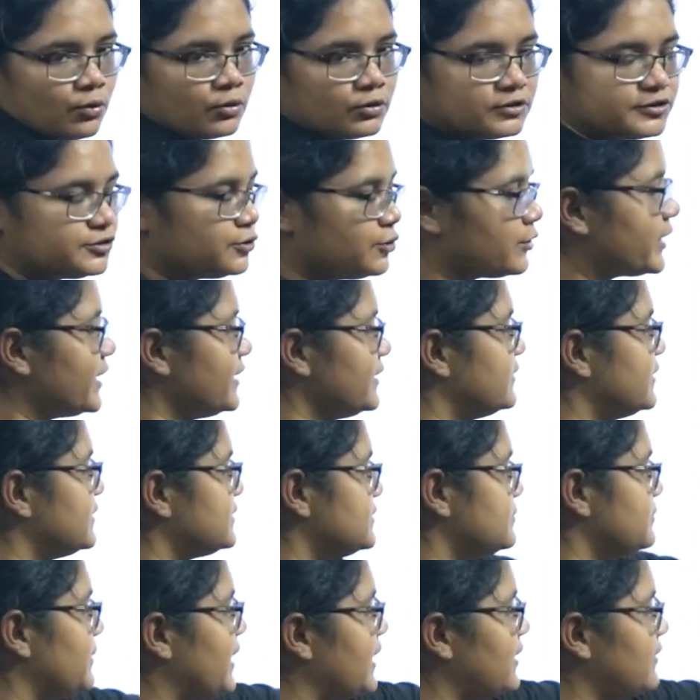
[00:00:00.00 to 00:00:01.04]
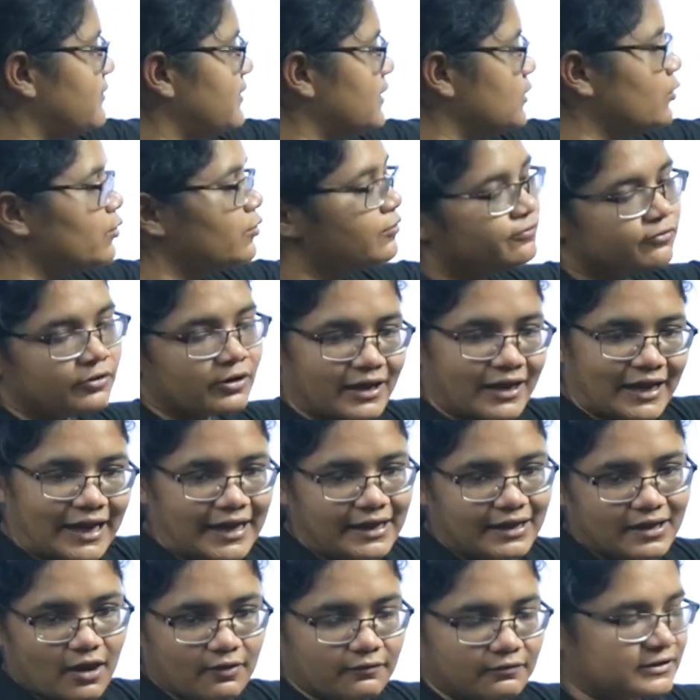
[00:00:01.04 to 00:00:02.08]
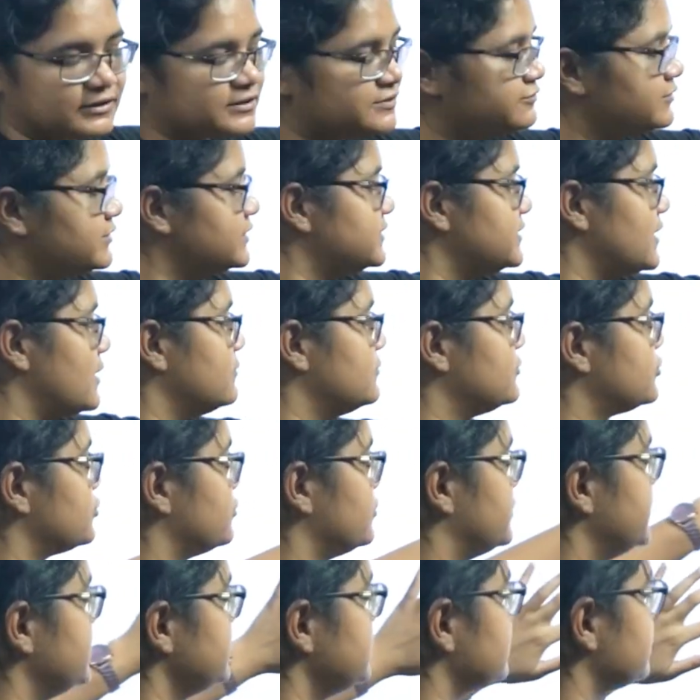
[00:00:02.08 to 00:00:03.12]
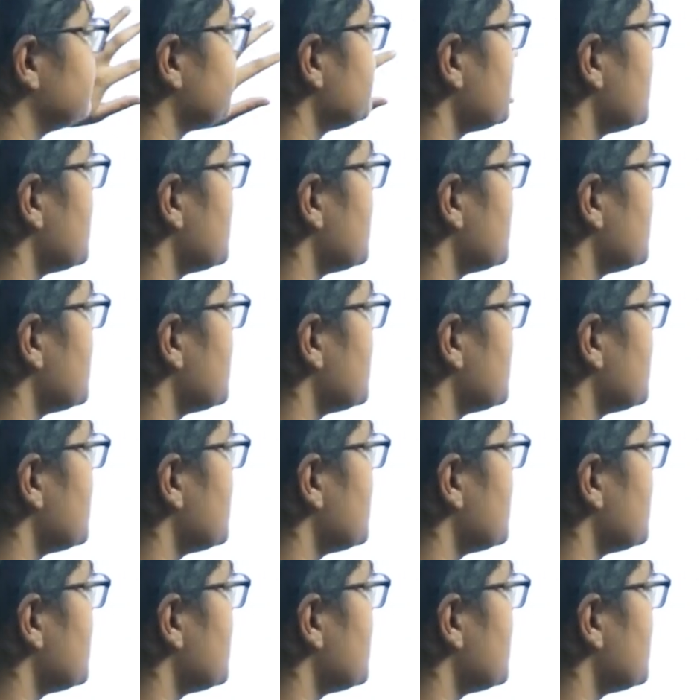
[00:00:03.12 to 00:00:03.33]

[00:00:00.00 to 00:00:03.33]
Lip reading: course. Okay, this may even go for 8 hours for some students.